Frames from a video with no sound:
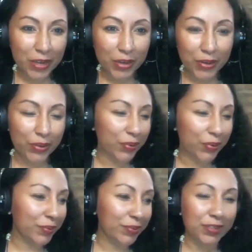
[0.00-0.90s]

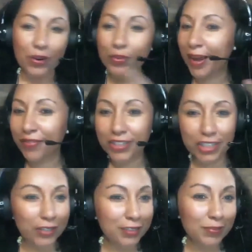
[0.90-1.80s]
who don't have the
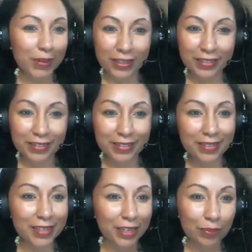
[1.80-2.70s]
shared experiences of
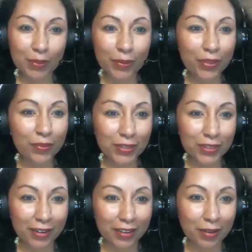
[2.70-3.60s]
the young people that we're
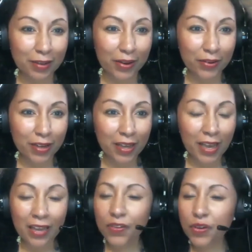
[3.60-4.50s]
talking about
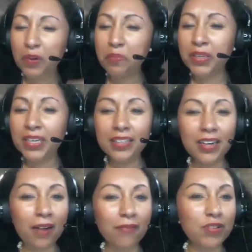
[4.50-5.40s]
and feel completely
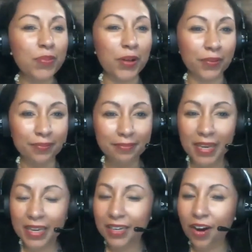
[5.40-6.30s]
comfortable
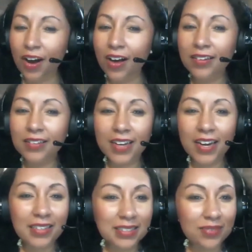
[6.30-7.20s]
making all
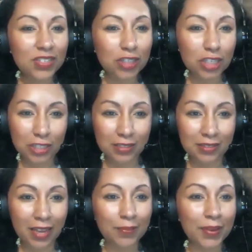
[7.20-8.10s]
kinds of
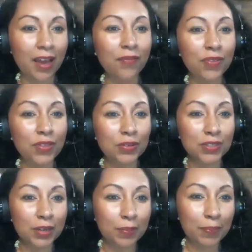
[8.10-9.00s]
decisions on behalf of those
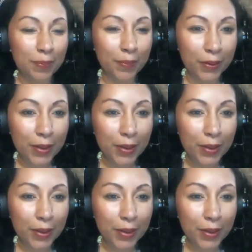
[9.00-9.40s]
young people.